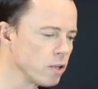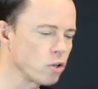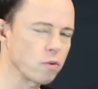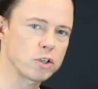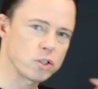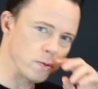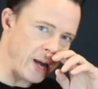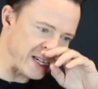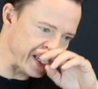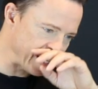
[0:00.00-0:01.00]
So the two
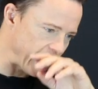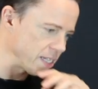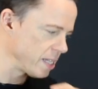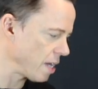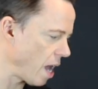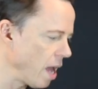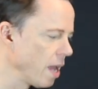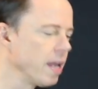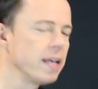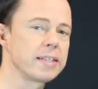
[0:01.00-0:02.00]
exercises are,
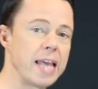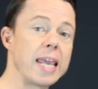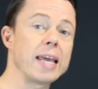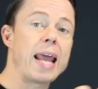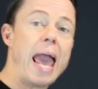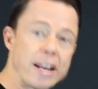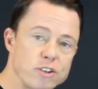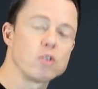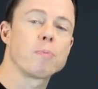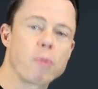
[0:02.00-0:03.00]
take an
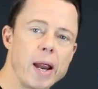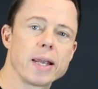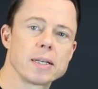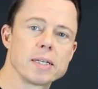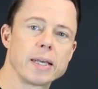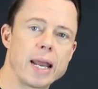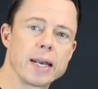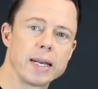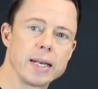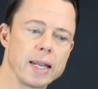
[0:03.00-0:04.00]
actual break to get
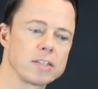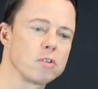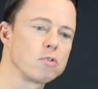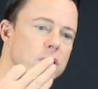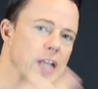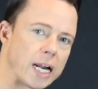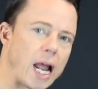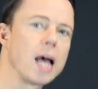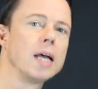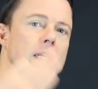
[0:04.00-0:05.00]
an inlet. So
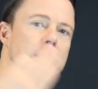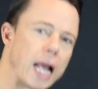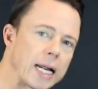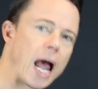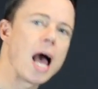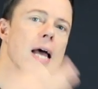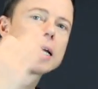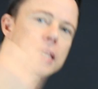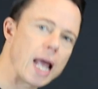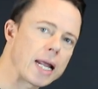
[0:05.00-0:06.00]
gaga, gaga,
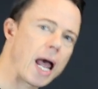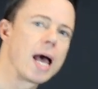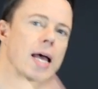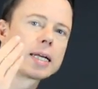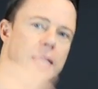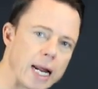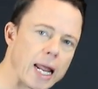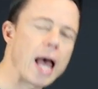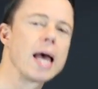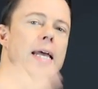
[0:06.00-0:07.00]
gaga,
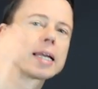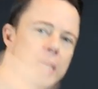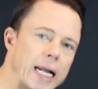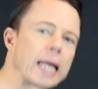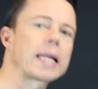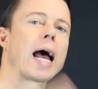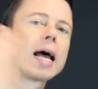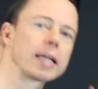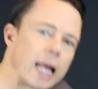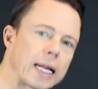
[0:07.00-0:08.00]
gaga, gaga, gaga,
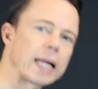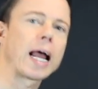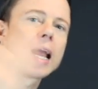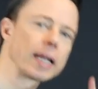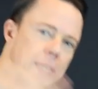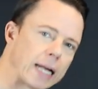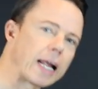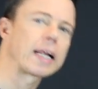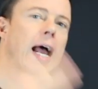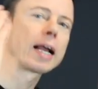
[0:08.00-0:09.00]
gaga, gaga,
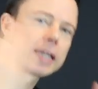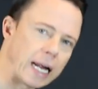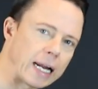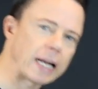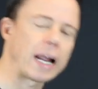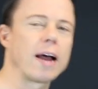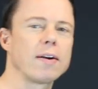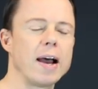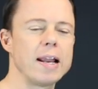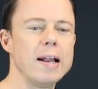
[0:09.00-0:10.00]
gaga, gaga, gaga,
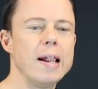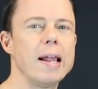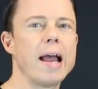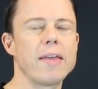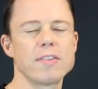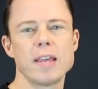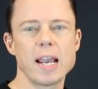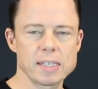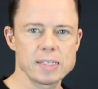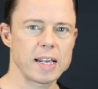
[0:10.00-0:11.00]
right? And
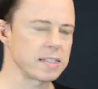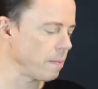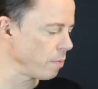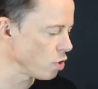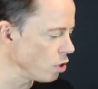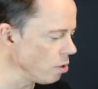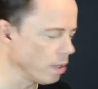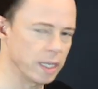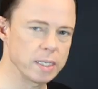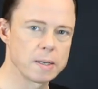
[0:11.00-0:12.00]
exercise number two
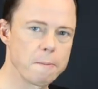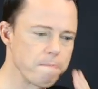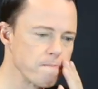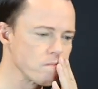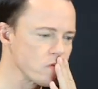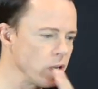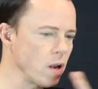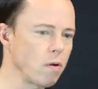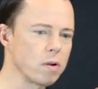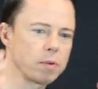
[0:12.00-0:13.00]
is, you
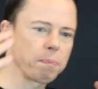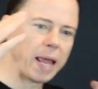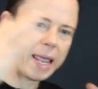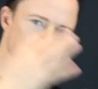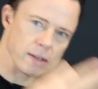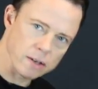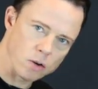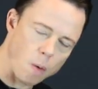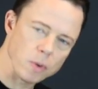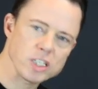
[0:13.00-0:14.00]
know, play
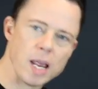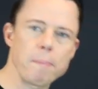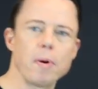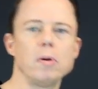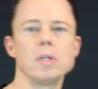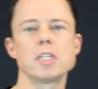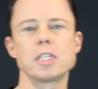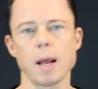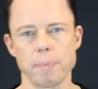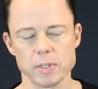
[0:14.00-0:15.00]
normal tempo,
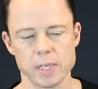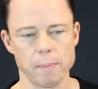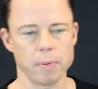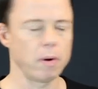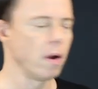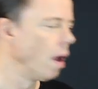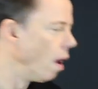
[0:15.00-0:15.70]
double tempo.